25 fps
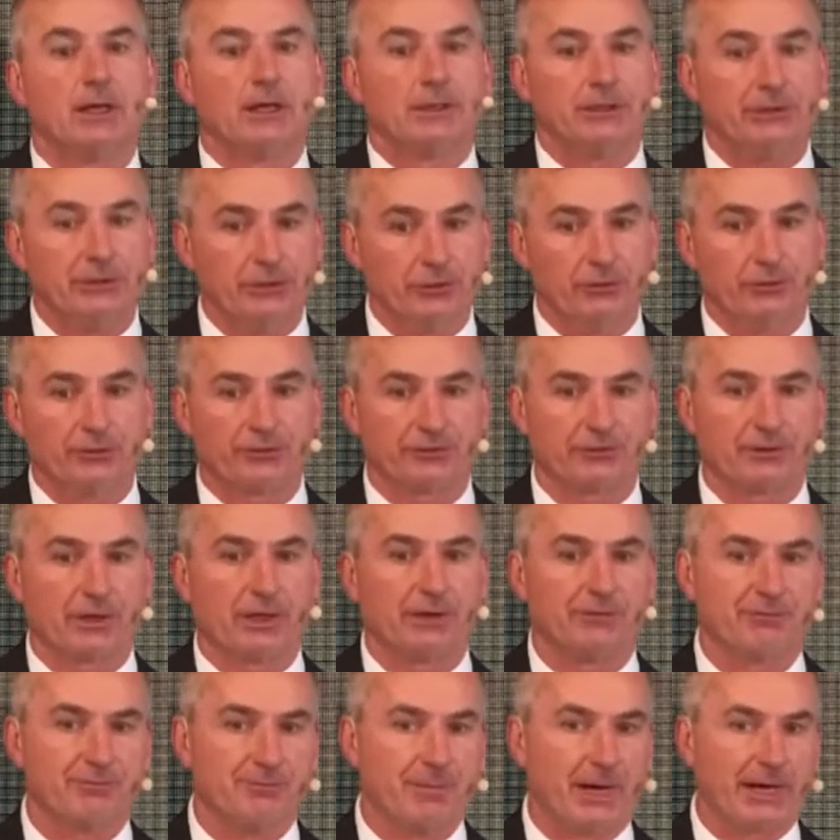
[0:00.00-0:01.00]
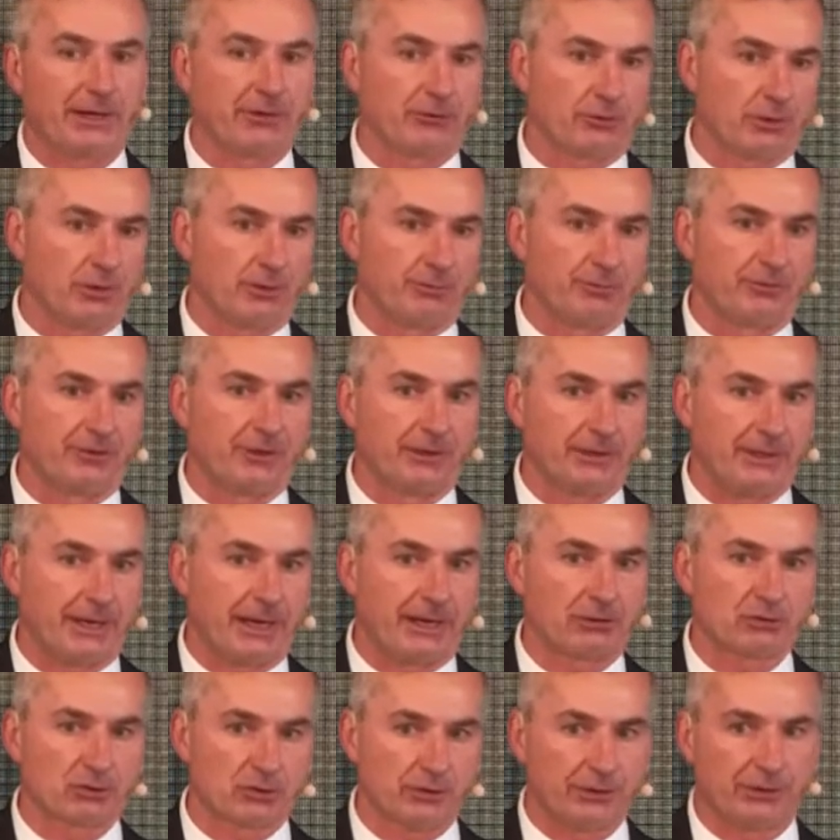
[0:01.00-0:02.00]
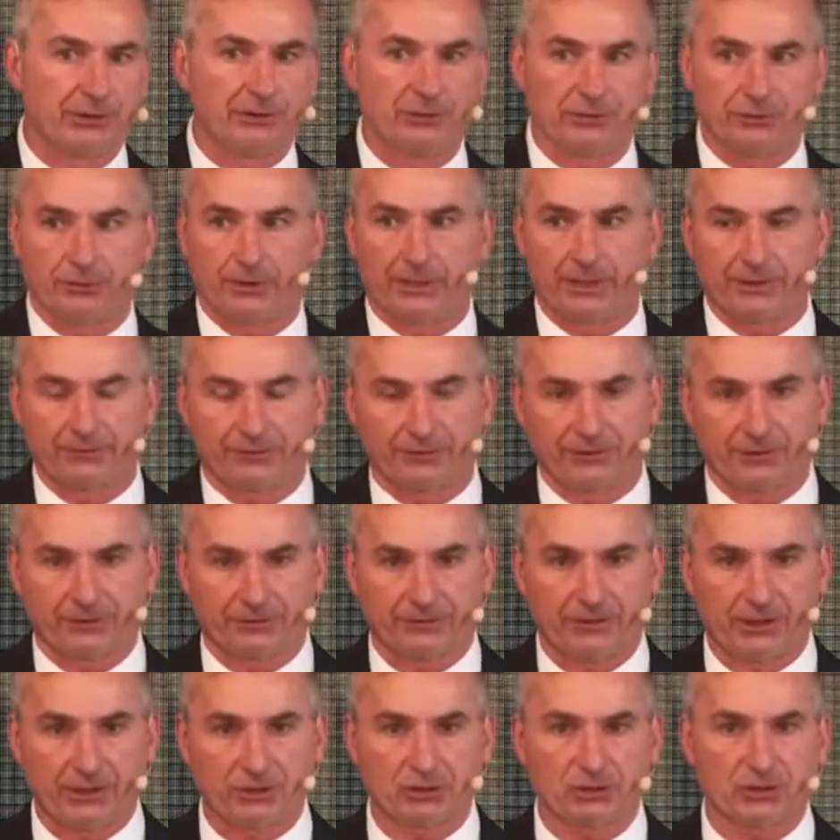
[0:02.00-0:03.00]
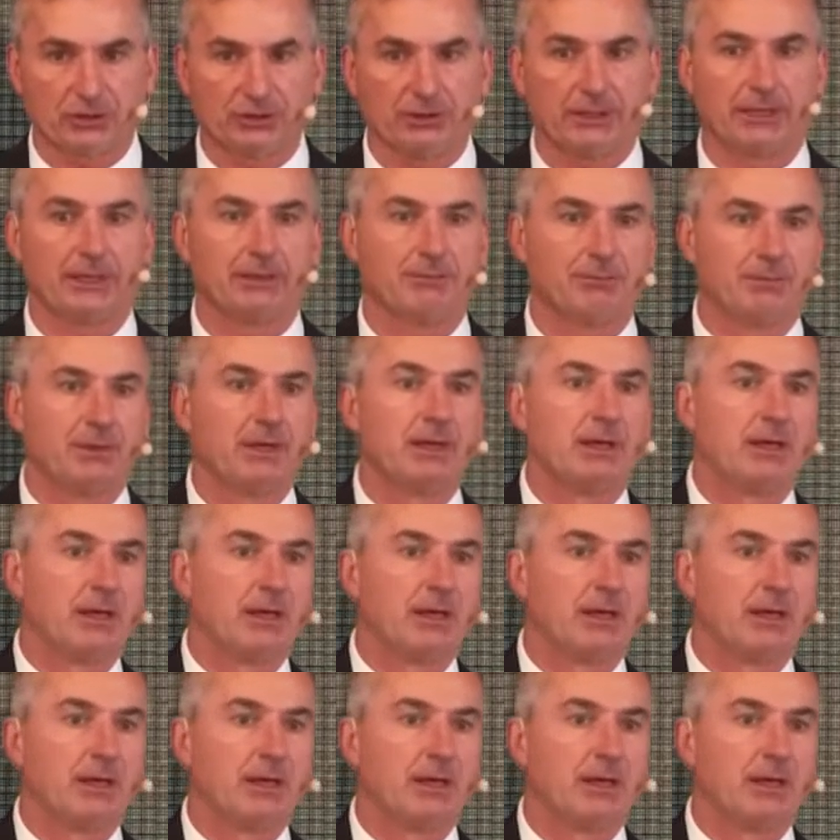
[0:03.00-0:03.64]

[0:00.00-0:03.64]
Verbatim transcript: use of microbes that naturally do N fixation and